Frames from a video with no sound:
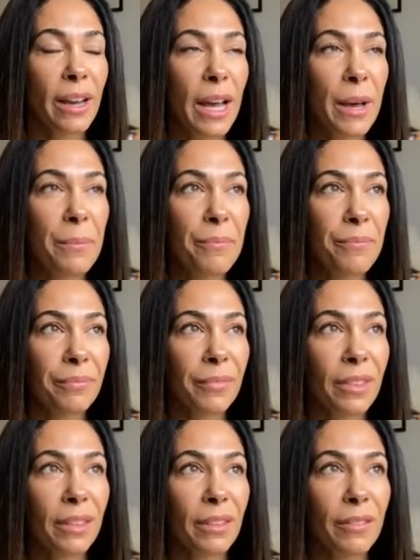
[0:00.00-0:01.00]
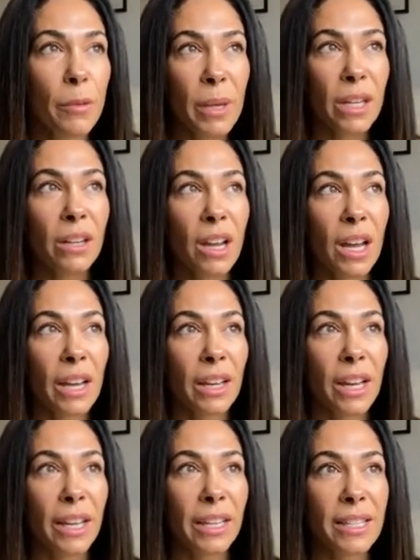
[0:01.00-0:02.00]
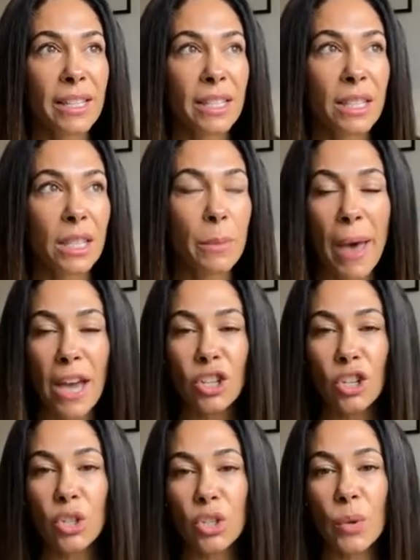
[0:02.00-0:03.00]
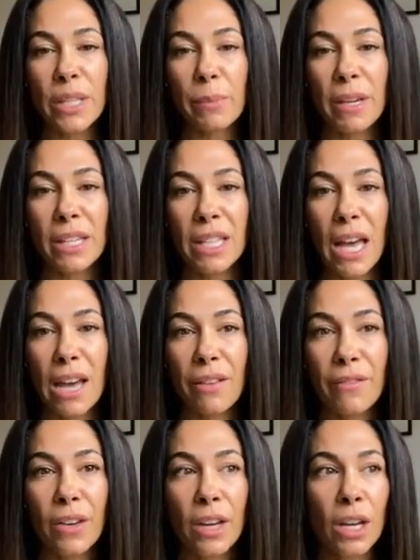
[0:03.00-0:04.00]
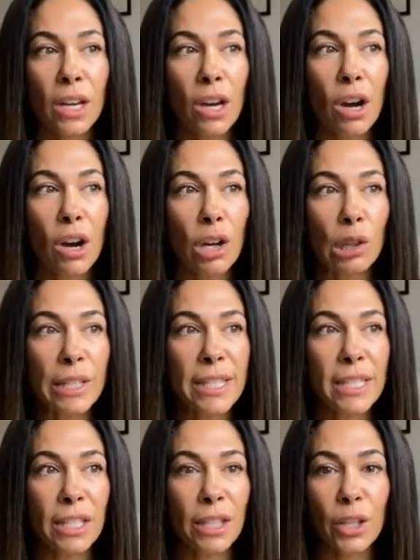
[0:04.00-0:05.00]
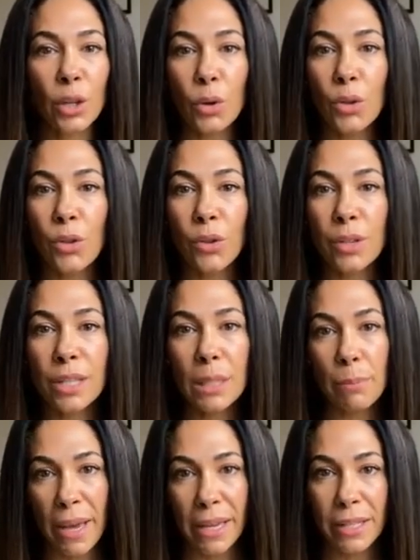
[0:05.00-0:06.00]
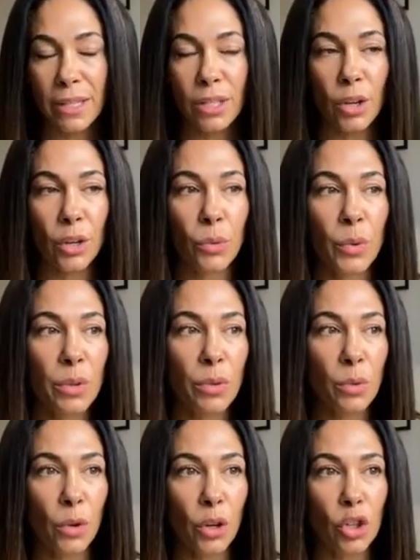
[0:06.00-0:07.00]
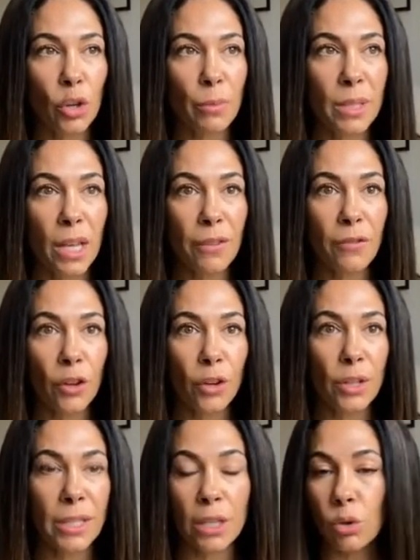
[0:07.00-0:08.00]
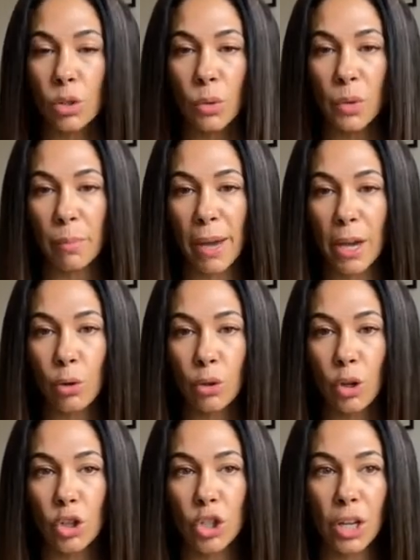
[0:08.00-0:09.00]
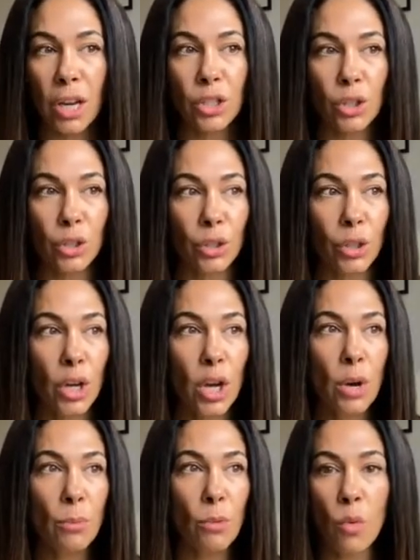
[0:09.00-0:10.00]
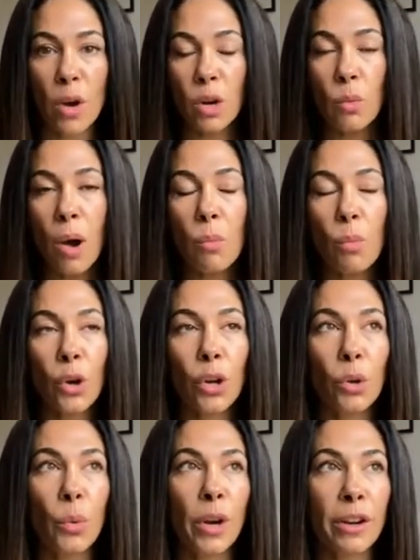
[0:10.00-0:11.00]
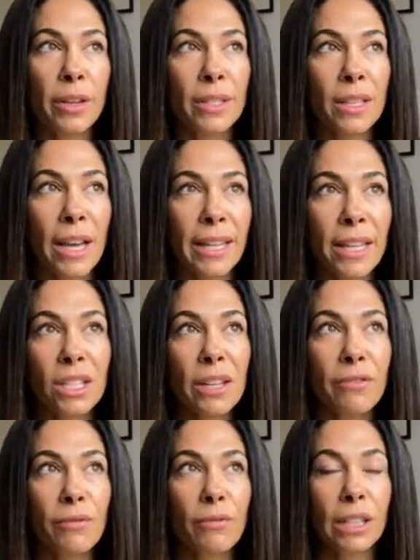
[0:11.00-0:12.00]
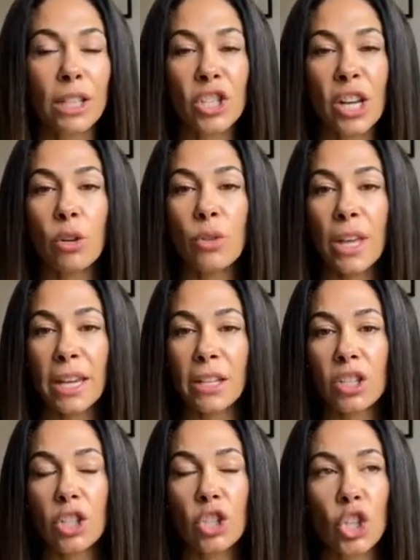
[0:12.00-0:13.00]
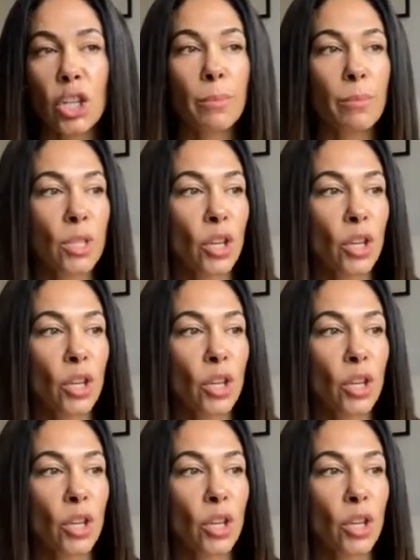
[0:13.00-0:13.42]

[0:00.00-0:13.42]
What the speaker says: Ben and I guess the passion has always been to have a holistic health space. So with the workshops I focus, and also with my health coaching, I do more one-on-one work, whereas I guess I've really channeled that into the gym.